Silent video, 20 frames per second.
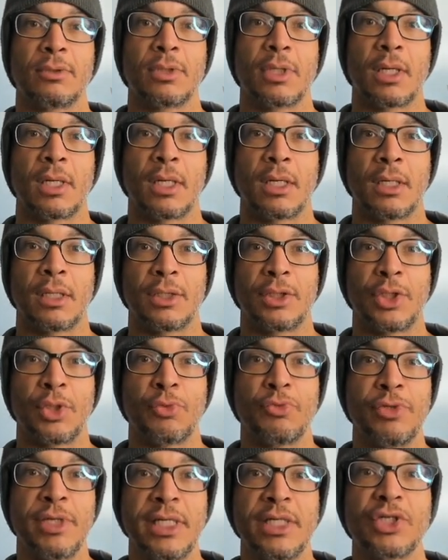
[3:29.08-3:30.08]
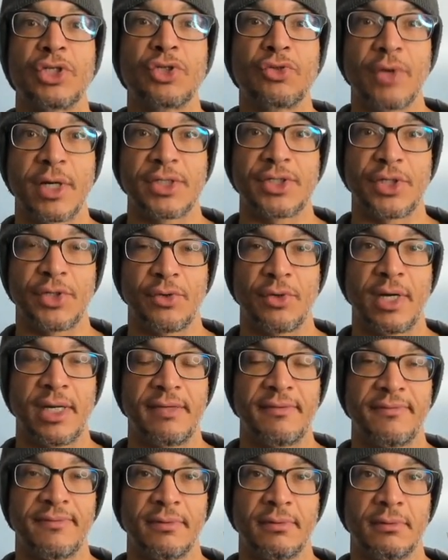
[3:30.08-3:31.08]
You need stress in your
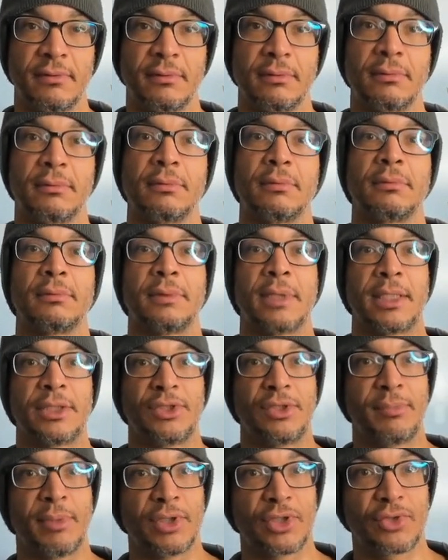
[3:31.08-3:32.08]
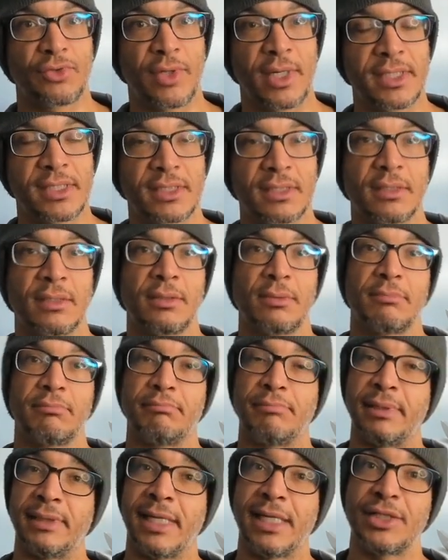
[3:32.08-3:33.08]
life. Not too much stress,
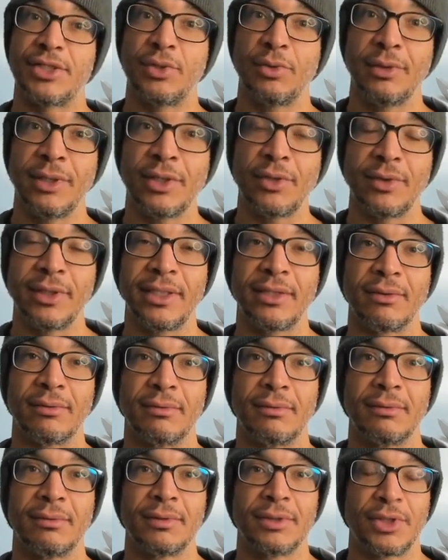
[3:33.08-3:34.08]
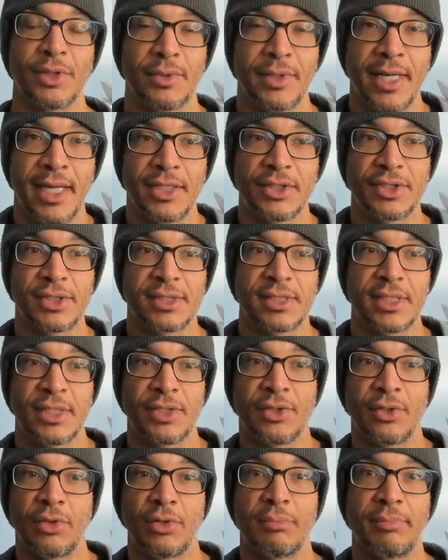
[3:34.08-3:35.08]
but not too little either. You can't just sit in
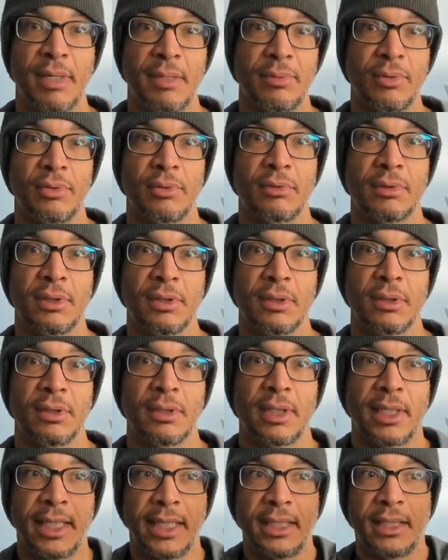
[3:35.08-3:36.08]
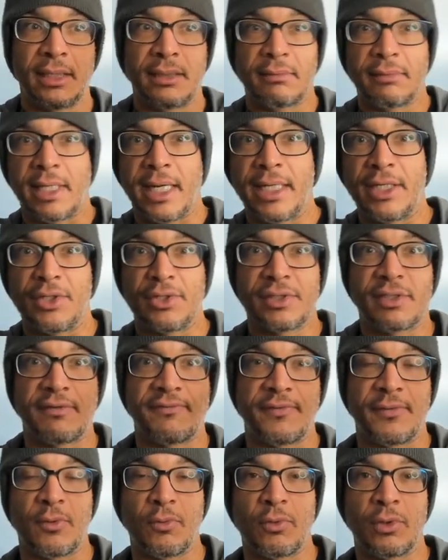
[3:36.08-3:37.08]
your little bubble and hide yourself
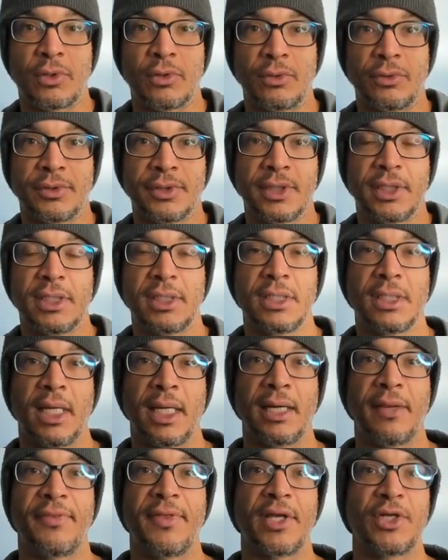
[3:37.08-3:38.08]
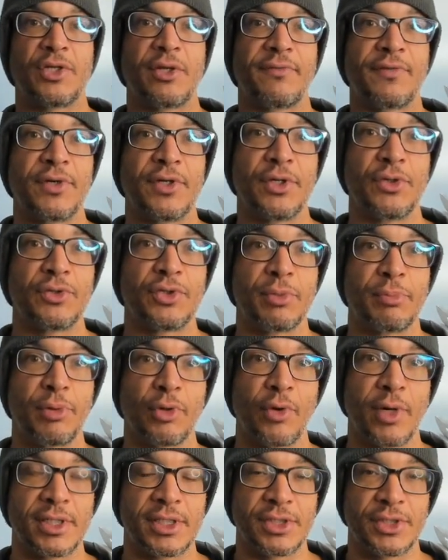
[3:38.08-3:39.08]
from the world and the things you have to do to
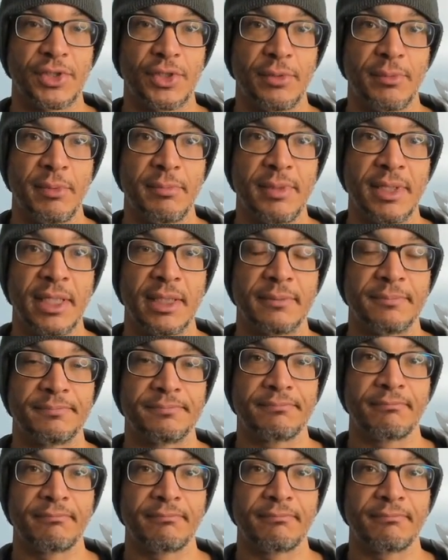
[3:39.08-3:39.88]
progress as a human being.